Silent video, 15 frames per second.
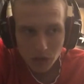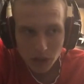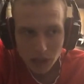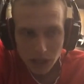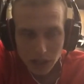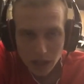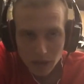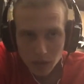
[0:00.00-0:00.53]

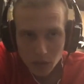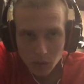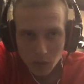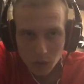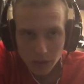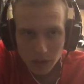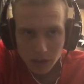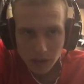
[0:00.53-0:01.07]
never
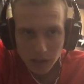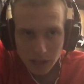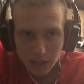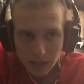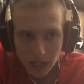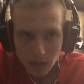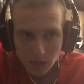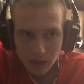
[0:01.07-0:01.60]
won
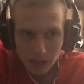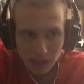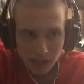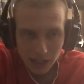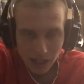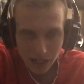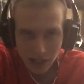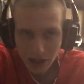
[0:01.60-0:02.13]

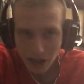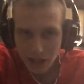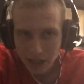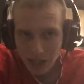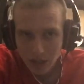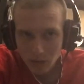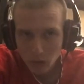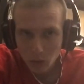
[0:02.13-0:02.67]

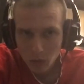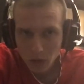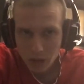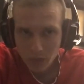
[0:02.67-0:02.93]
a